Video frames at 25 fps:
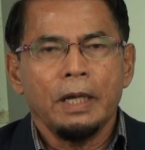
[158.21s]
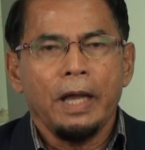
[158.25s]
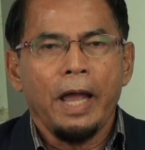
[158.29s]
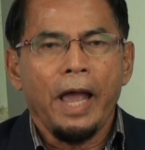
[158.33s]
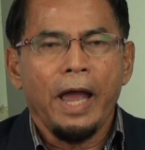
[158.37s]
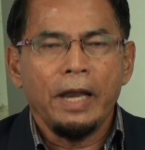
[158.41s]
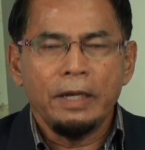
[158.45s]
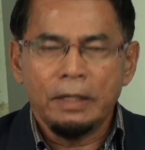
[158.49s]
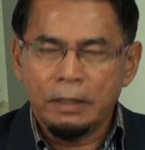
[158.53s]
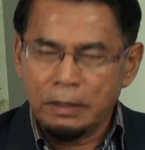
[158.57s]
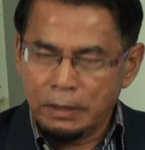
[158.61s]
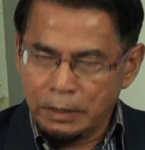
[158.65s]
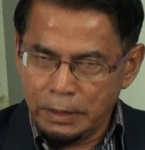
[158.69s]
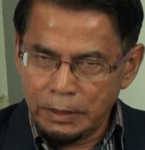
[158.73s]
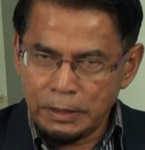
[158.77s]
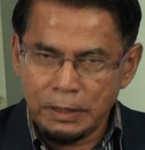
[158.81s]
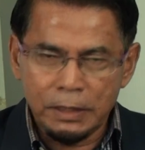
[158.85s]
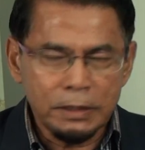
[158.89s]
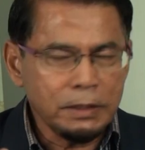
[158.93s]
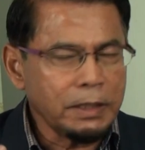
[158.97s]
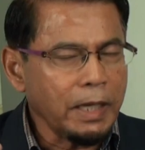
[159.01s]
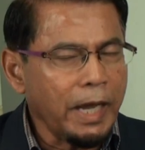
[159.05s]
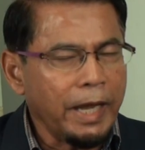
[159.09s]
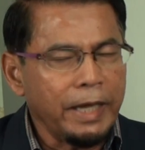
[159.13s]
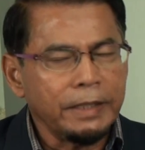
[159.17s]
And this
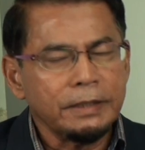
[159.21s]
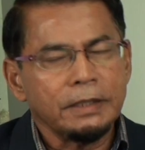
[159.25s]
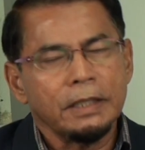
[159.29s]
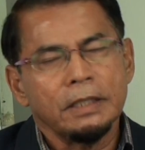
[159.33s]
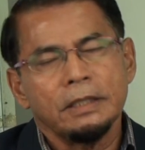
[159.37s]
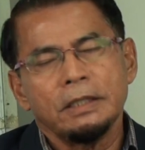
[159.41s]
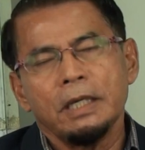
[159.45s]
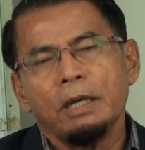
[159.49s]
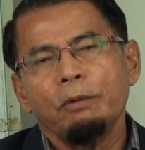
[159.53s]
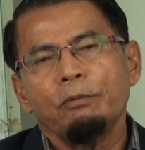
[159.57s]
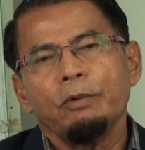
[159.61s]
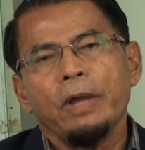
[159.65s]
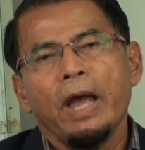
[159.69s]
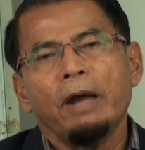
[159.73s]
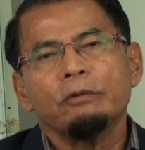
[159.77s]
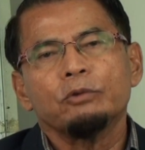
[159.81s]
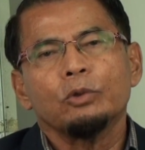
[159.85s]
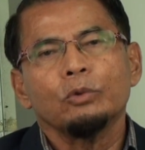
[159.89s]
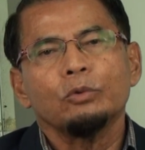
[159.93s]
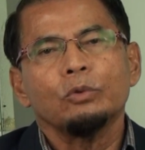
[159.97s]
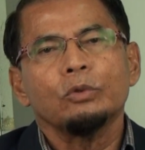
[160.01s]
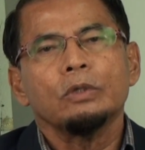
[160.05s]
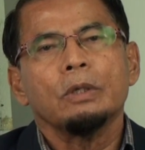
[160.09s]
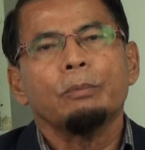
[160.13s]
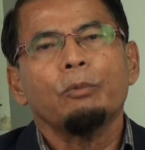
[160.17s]
is, as I say, we have
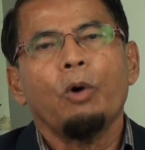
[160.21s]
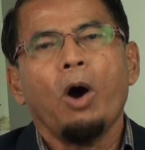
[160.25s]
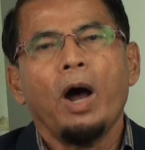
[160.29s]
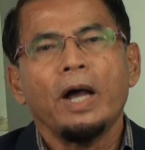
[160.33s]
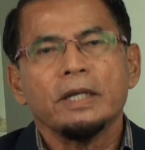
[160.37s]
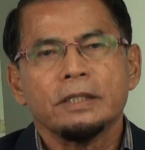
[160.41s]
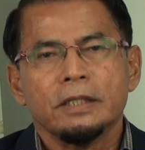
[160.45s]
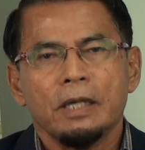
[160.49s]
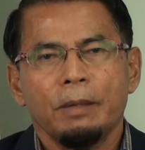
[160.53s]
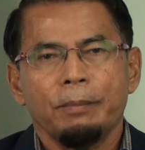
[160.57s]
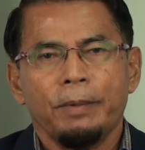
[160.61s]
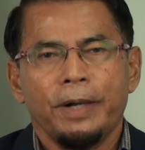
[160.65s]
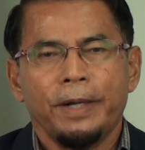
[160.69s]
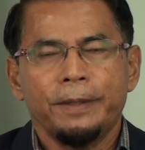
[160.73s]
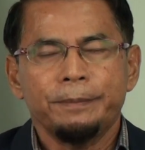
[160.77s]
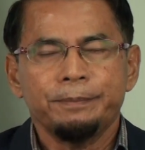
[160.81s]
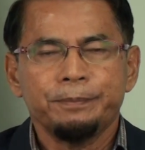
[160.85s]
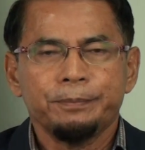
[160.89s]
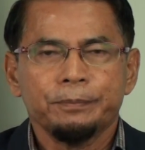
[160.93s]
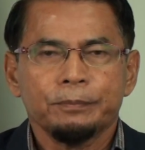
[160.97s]
to do the muhasabah.